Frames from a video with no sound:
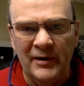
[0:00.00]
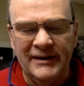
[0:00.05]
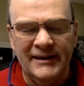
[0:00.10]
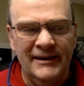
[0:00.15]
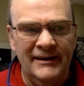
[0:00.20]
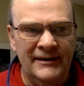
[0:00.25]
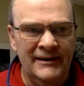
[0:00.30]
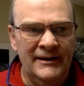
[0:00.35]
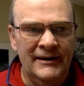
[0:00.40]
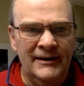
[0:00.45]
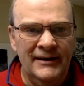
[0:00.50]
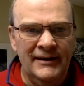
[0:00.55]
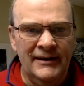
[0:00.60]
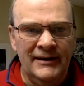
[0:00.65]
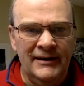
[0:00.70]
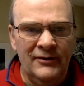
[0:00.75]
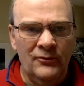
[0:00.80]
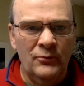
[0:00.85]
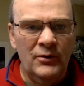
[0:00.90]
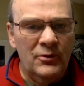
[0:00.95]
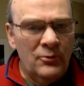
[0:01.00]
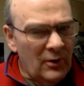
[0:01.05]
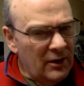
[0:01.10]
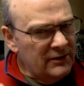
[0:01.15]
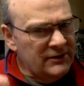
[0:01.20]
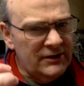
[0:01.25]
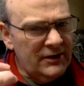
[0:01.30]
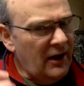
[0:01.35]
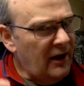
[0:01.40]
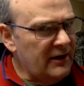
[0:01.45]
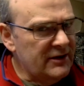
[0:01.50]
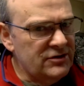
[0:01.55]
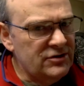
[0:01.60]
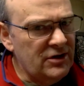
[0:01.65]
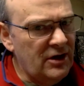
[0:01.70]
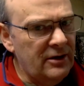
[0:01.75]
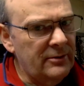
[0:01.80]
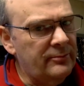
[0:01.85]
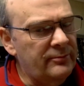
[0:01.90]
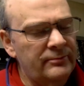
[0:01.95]
but we want tack
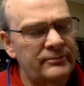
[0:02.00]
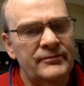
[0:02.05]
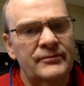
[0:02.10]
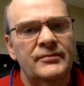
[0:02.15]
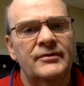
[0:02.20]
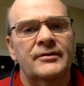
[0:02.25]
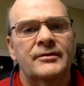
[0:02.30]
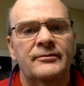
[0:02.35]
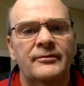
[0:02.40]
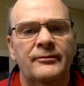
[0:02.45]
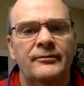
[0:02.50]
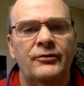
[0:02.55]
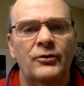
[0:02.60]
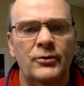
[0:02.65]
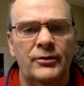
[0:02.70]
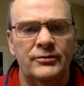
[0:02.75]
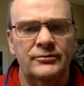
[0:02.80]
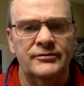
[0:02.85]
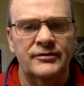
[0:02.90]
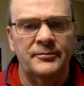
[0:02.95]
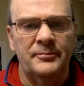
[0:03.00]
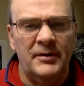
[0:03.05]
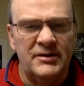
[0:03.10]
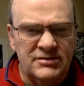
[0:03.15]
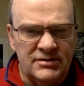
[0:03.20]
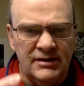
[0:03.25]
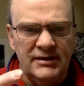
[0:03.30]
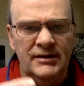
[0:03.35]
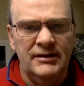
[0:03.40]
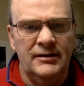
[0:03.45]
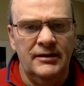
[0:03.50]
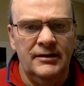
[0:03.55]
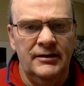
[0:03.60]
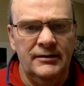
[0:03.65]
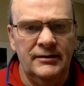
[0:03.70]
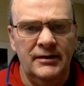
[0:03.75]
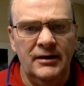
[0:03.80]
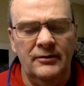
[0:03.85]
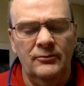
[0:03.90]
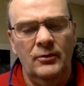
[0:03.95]
sharp photos, especially
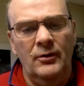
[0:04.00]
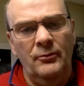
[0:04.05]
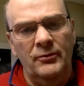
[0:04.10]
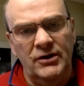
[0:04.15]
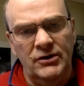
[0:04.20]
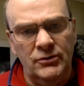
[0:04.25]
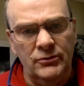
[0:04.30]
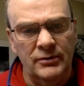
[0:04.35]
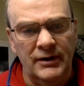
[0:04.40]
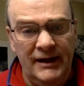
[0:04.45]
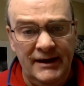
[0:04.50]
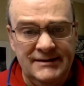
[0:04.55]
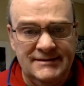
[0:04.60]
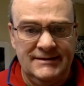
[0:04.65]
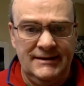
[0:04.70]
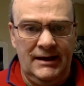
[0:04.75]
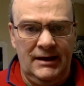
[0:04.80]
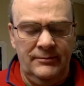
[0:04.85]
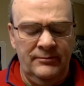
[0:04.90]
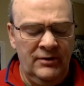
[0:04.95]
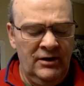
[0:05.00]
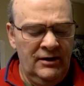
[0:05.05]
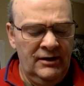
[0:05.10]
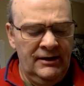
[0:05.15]
in when we do landscape.